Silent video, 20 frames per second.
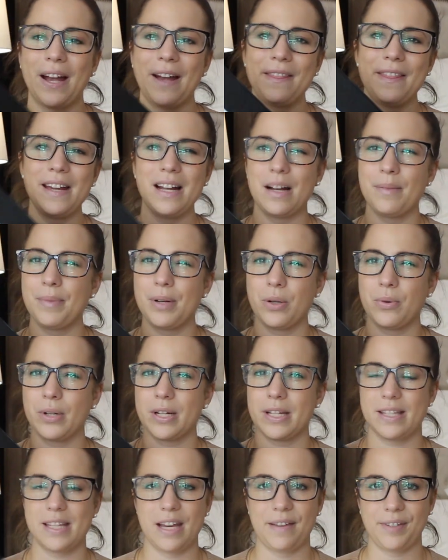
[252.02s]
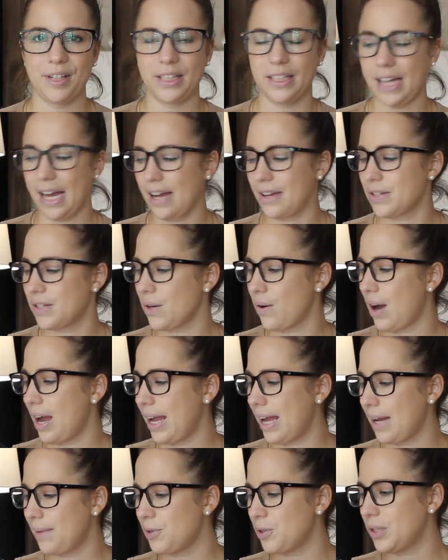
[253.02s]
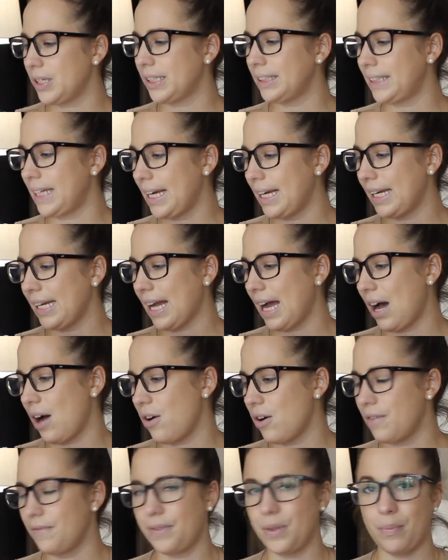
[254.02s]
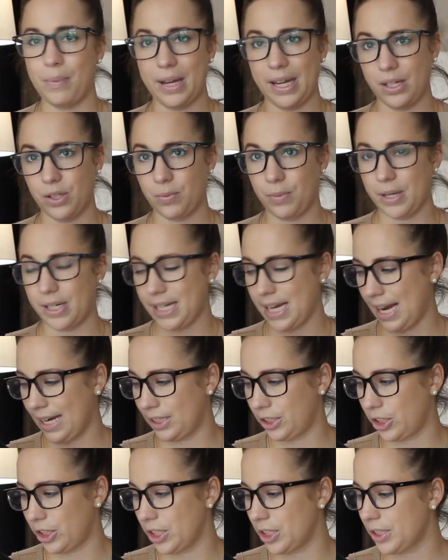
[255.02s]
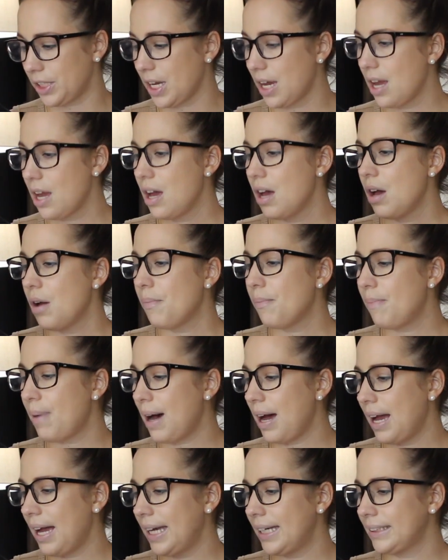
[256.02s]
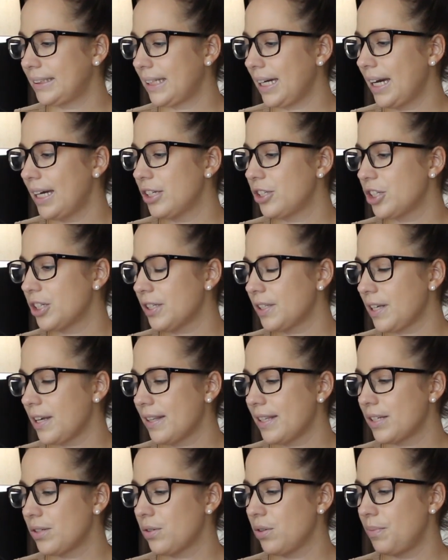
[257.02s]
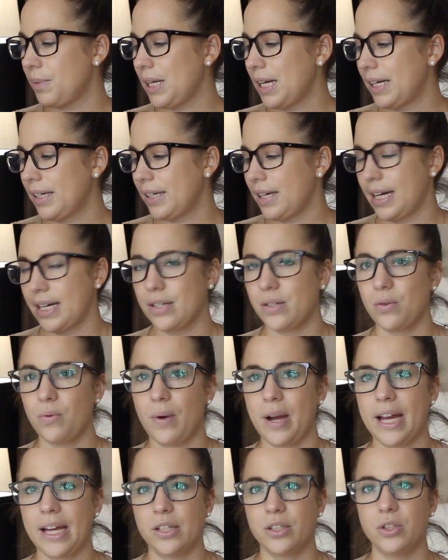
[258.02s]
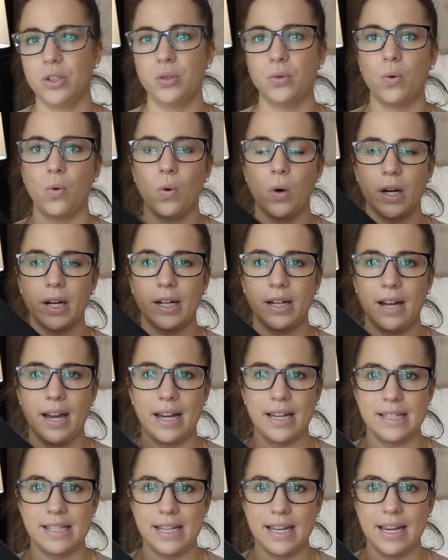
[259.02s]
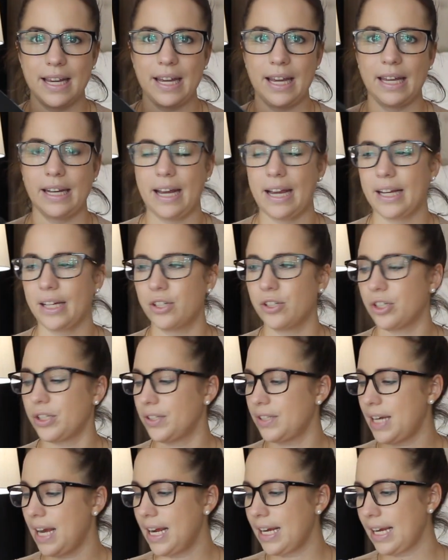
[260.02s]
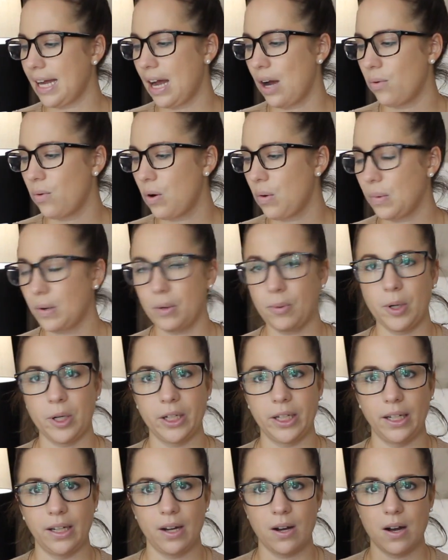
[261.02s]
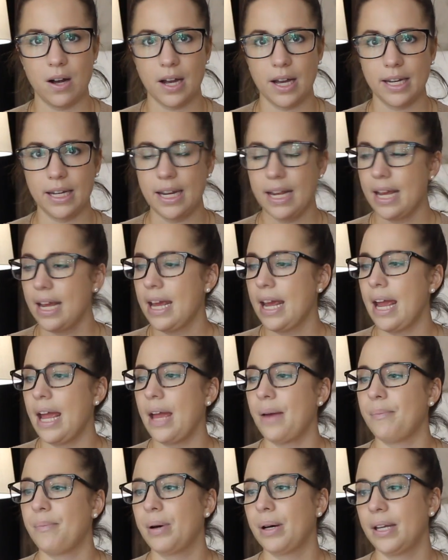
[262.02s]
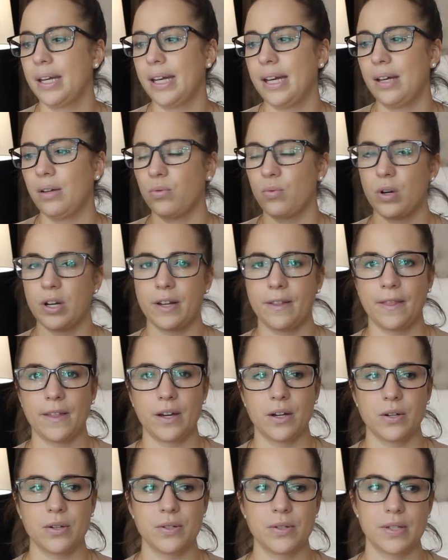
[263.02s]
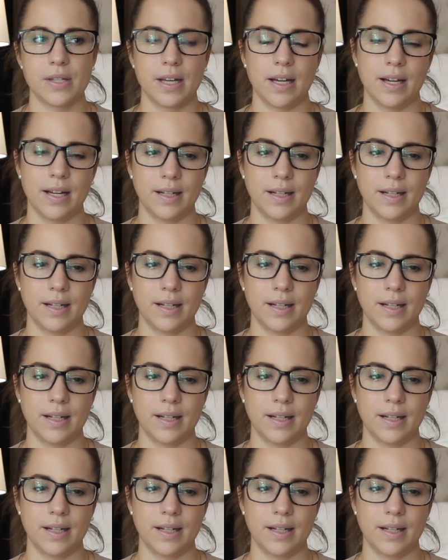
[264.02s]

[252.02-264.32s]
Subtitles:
I think I'm going to want to save it. Yeah. So I am going to take it out of the page protectors. But I just thought this would be a nice way to organize it, and I can just take out what we're working on and put it in one of those.